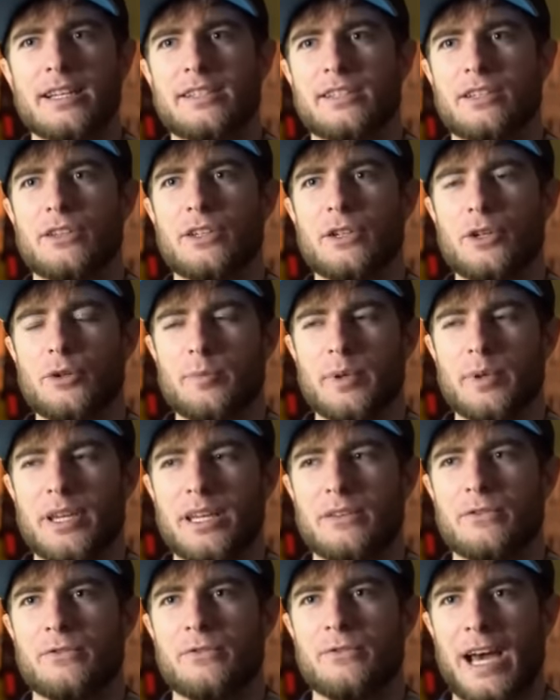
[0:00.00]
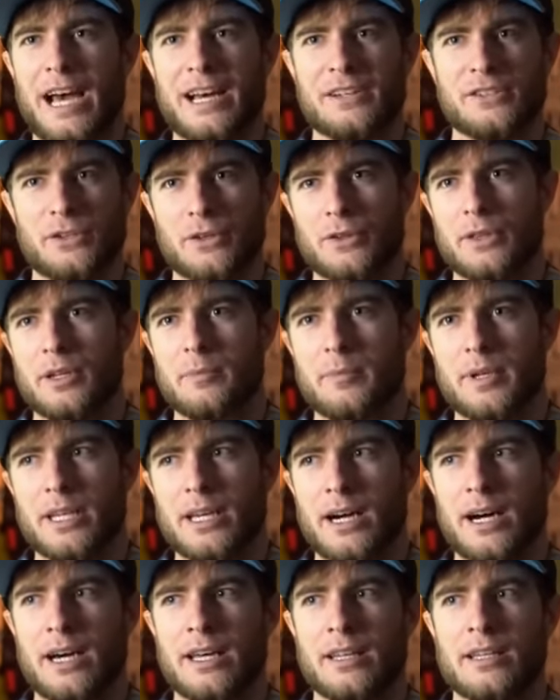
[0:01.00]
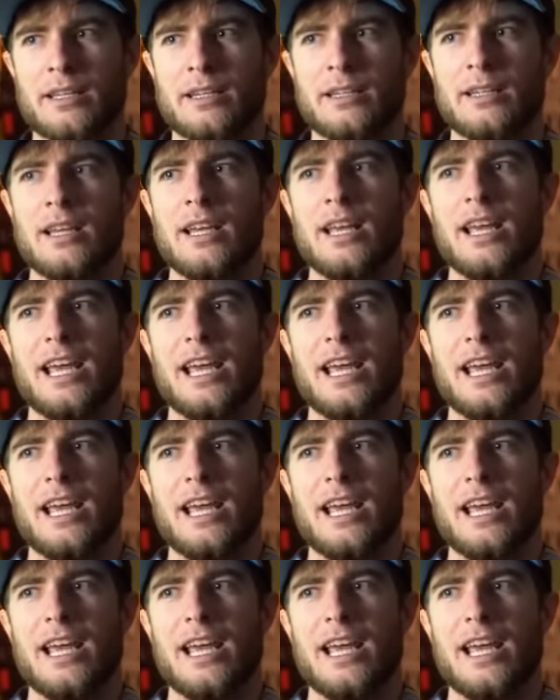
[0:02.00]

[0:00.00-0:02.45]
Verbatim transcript: It's a little bit faster than a Miata.